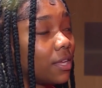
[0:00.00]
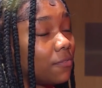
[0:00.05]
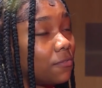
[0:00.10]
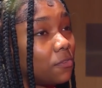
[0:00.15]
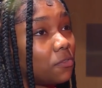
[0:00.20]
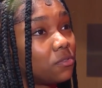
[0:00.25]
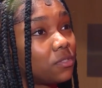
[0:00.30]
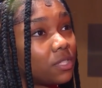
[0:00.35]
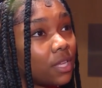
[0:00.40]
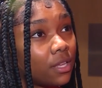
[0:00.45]

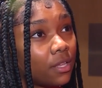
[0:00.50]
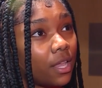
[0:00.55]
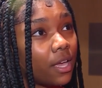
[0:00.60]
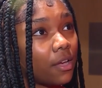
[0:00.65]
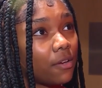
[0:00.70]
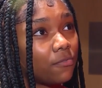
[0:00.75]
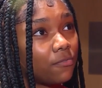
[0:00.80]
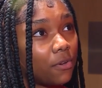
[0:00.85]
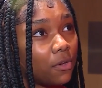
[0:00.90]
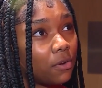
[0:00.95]
if you sent
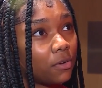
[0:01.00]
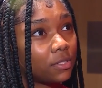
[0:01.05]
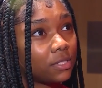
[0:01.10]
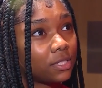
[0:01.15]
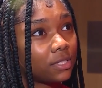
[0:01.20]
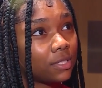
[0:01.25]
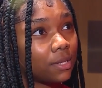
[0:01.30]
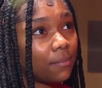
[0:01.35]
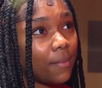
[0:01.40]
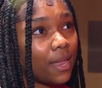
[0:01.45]
like a photo
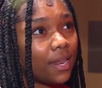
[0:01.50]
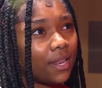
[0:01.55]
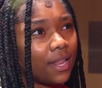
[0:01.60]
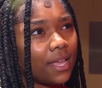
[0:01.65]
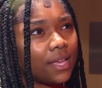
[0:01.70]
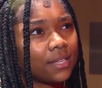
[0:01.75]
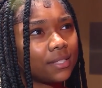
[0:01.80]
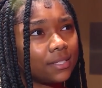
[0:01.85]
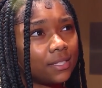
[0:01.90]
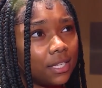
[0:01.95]
to somebody,
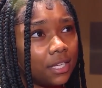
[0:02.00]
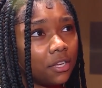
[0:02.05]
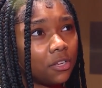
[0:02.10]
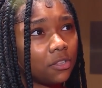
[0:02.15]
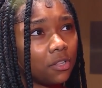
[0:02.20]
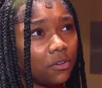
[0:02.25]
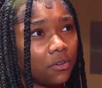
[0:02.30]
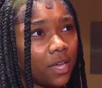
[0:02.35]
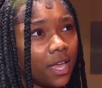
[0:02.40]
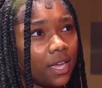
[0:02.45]
they could see
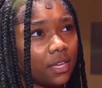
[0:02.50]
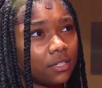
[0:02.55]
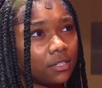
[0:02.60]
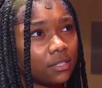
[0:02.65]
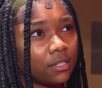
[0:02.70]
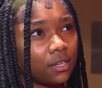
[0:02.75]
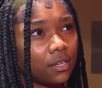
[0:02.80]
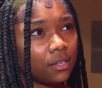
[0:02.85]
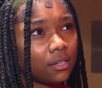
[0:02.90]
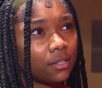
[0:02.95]
your
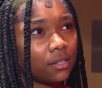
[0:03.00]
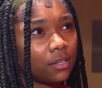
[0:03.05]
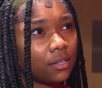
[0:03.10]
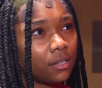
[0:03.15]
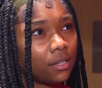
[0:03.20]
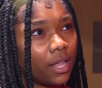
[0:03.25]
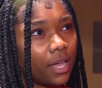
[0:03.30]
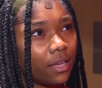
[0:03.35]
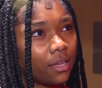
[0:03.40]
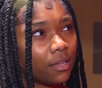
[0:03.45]
location.
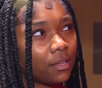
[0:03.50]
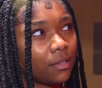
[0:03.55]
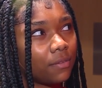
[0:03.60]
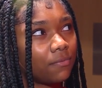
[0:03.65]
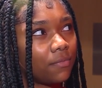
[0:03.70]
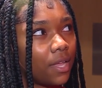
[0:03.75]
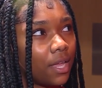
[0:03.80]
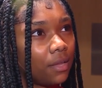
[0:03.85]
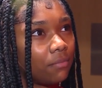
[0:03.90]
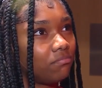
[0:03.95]
Like
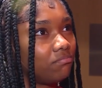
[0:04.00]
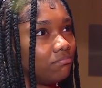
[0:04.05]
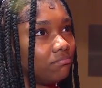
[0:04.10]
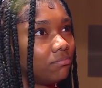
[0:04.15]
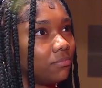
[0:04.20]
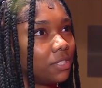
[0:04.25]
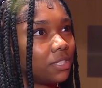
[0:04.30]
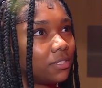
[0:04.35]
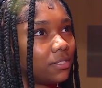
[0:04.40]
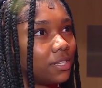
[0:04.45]
if they
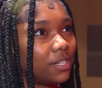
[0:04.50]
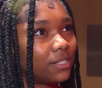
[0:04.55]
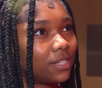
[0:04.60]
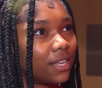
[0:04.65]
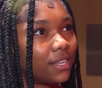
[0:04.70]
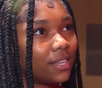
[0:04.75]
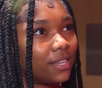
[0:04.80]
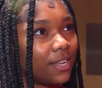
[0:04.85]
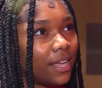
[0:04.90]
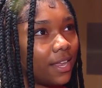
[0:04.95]
just looked
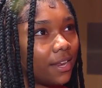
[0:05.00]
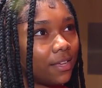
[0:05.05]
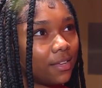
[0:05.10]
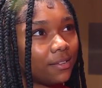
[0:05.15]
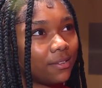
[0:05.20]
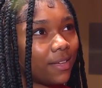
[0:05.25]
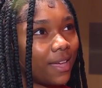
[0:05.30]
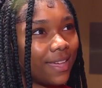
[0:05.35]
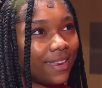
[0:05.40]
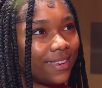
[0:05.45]
at the
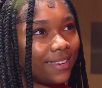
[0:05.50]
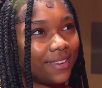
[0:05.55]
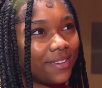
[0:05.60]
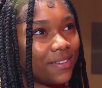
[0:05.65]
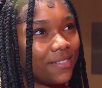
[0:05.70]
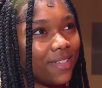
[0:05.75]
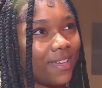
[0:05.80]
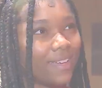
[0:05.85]
data, I didn't know